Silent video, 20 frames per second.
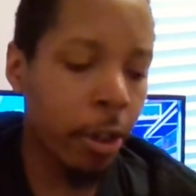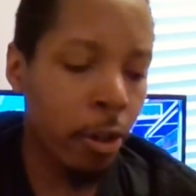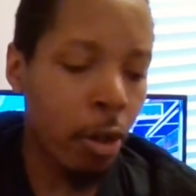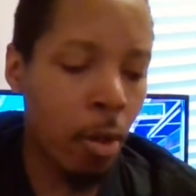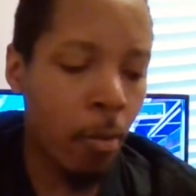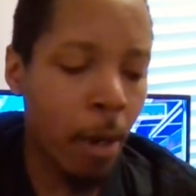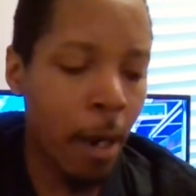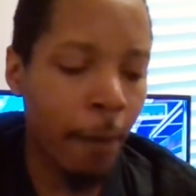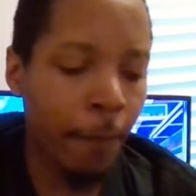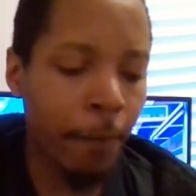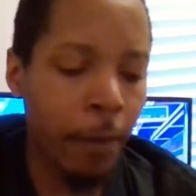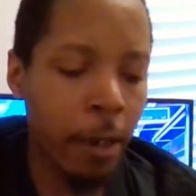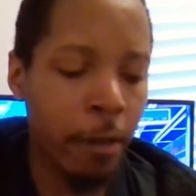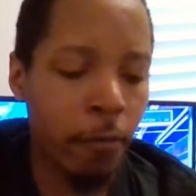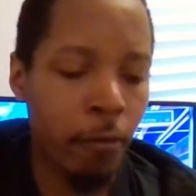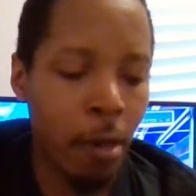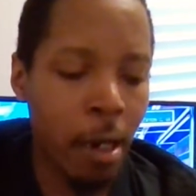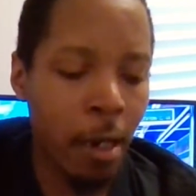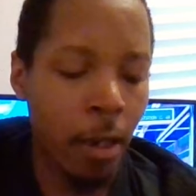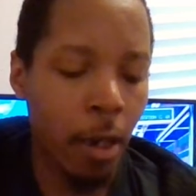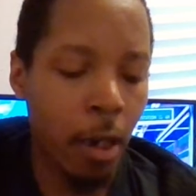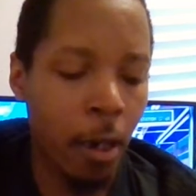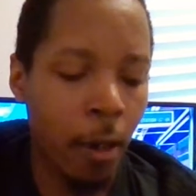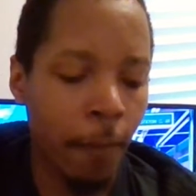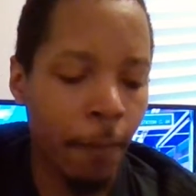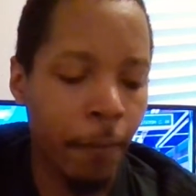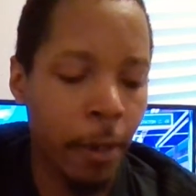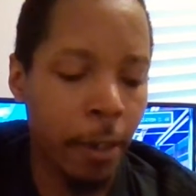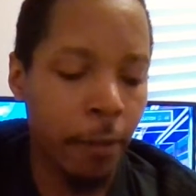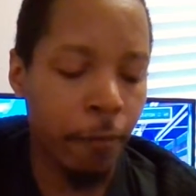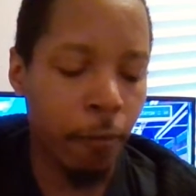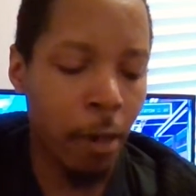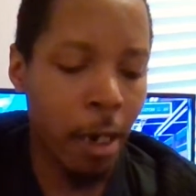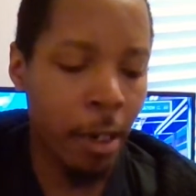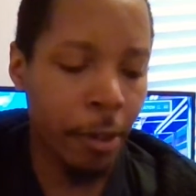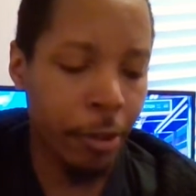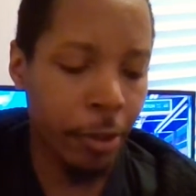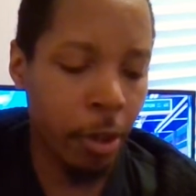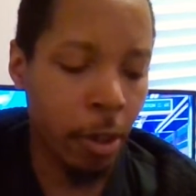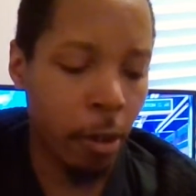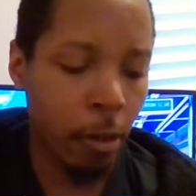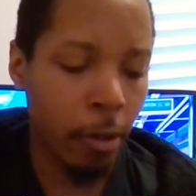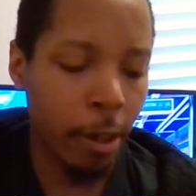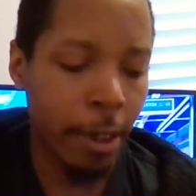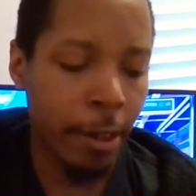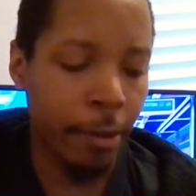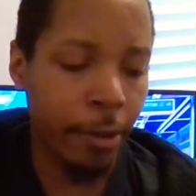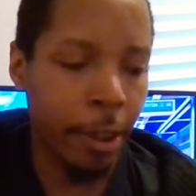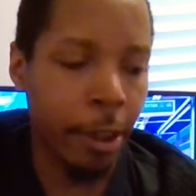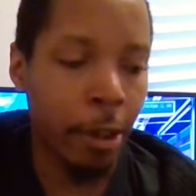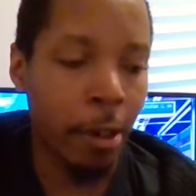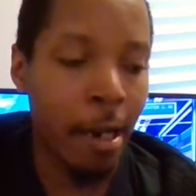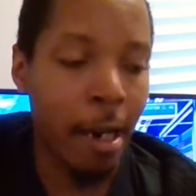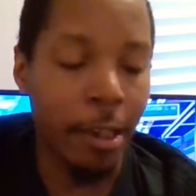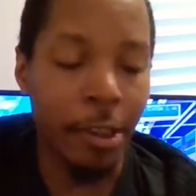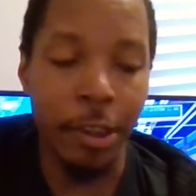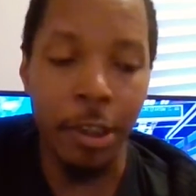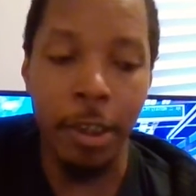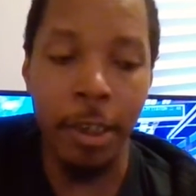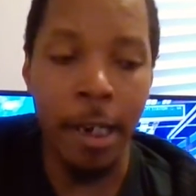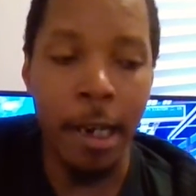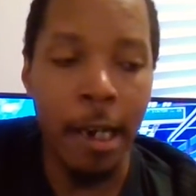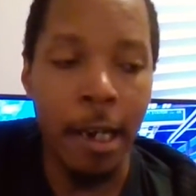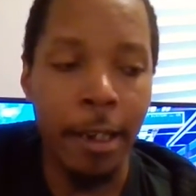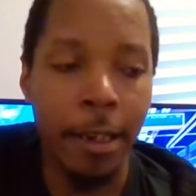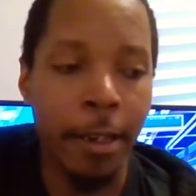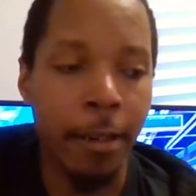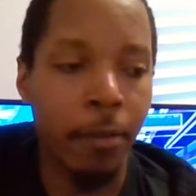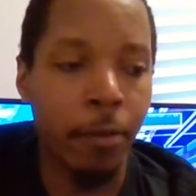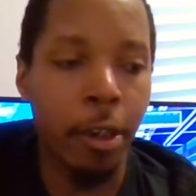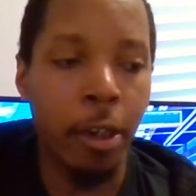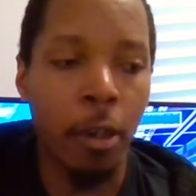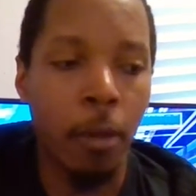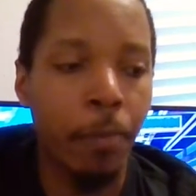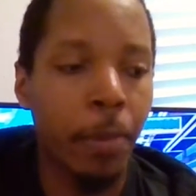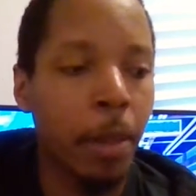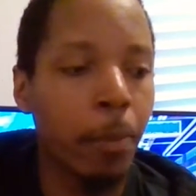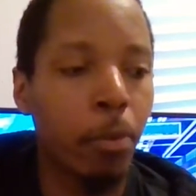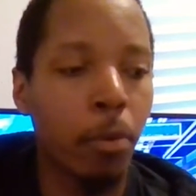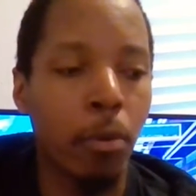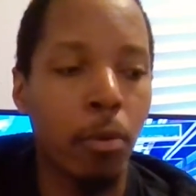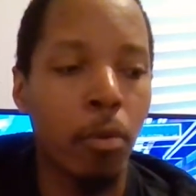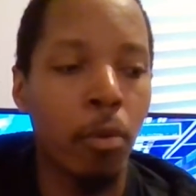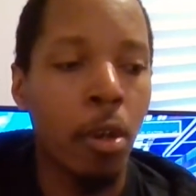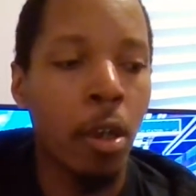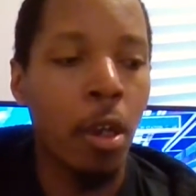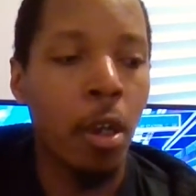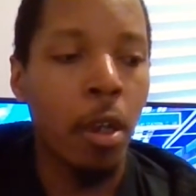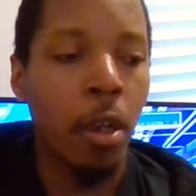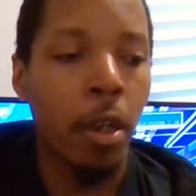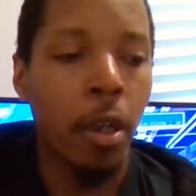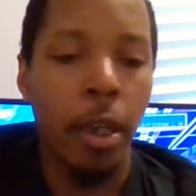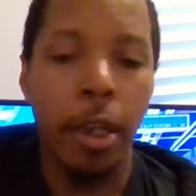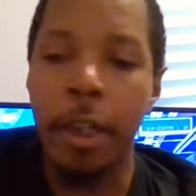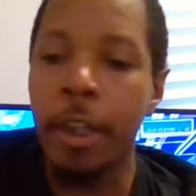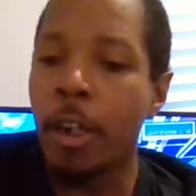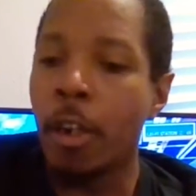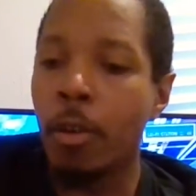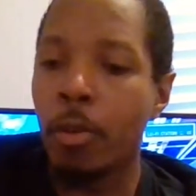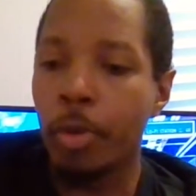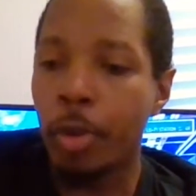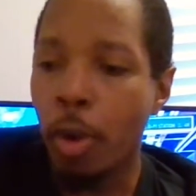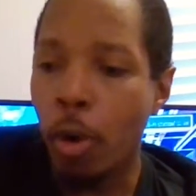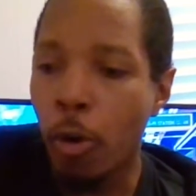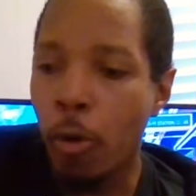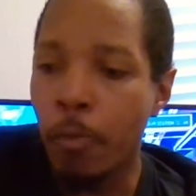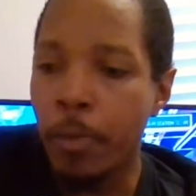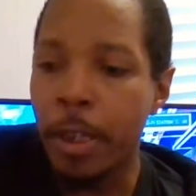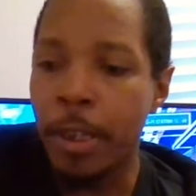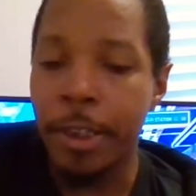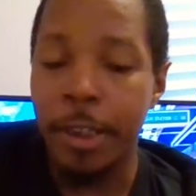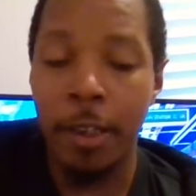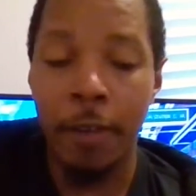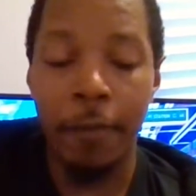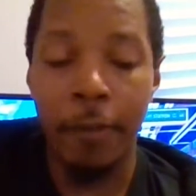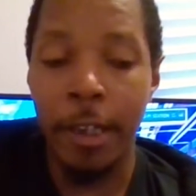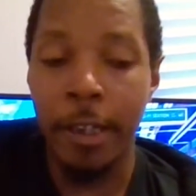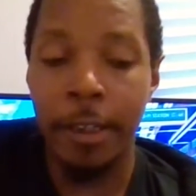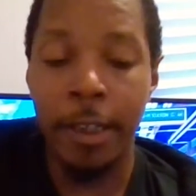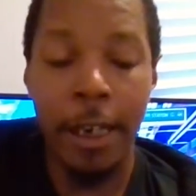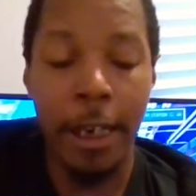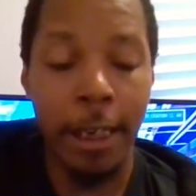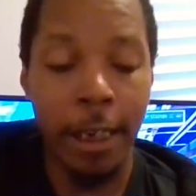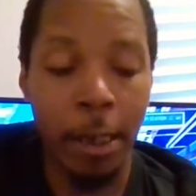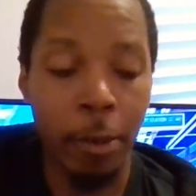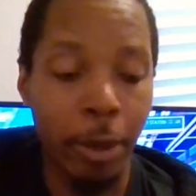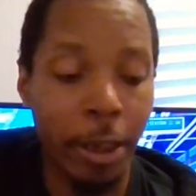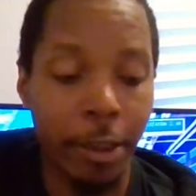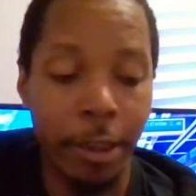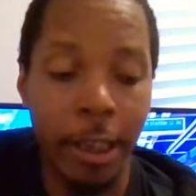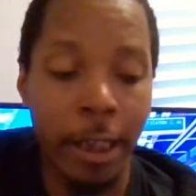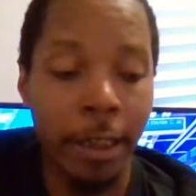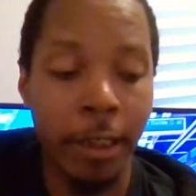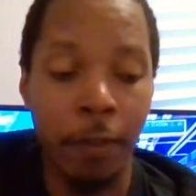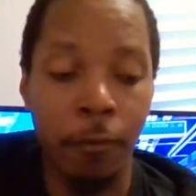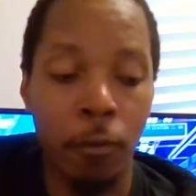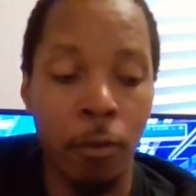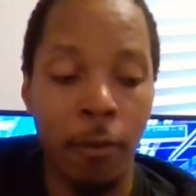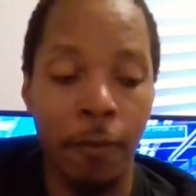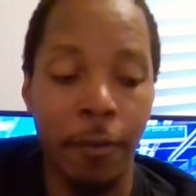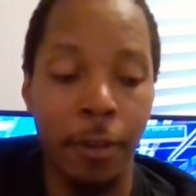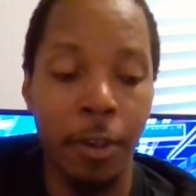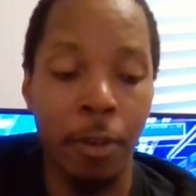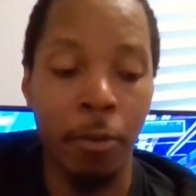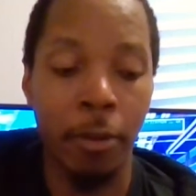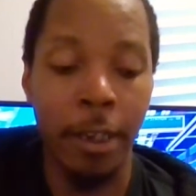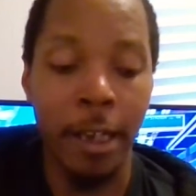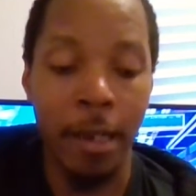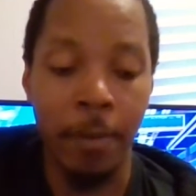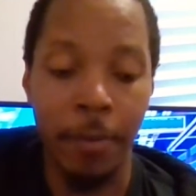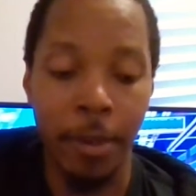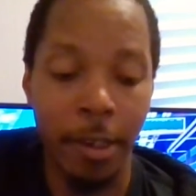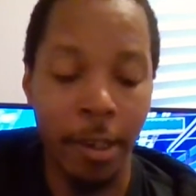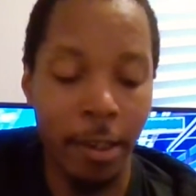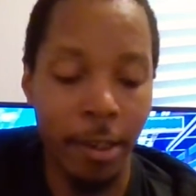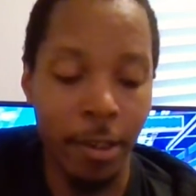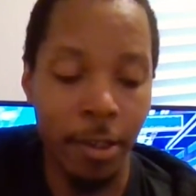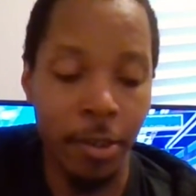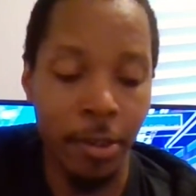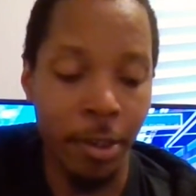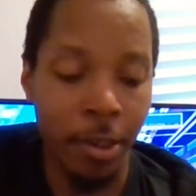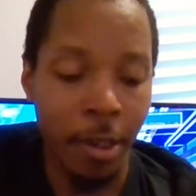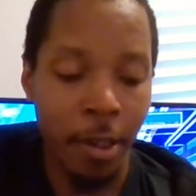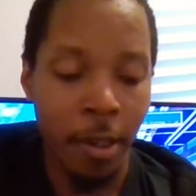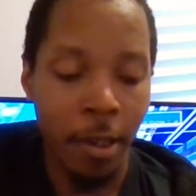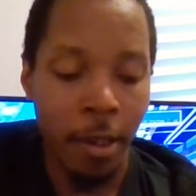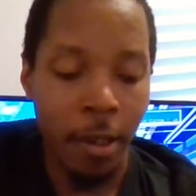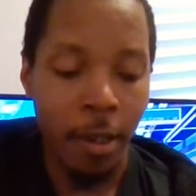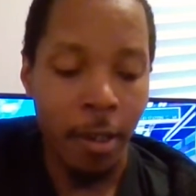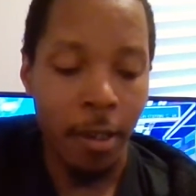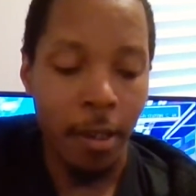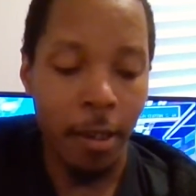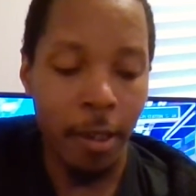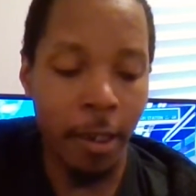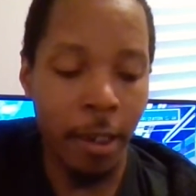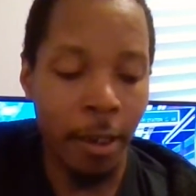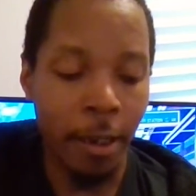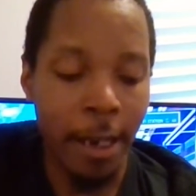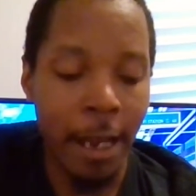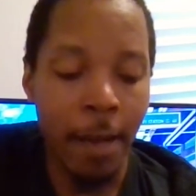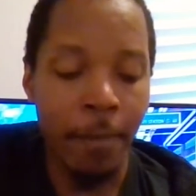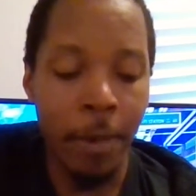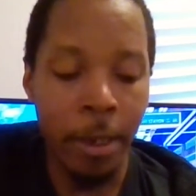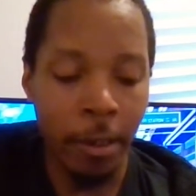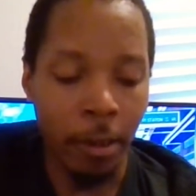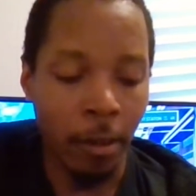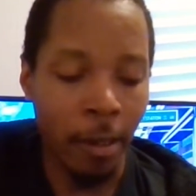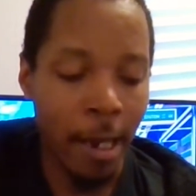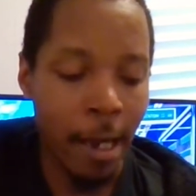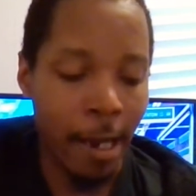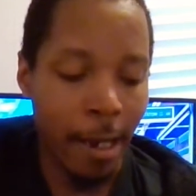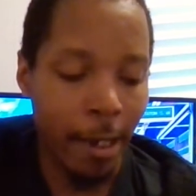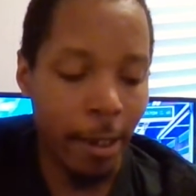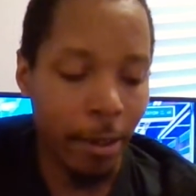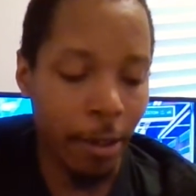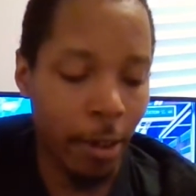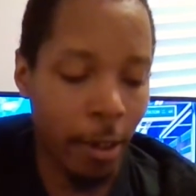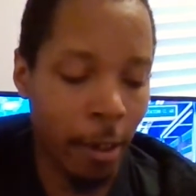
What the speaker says: about Faith Roscoe and how she died, and people told me and stuff like that. And I want to thank everyone for doing that because that meant a lot.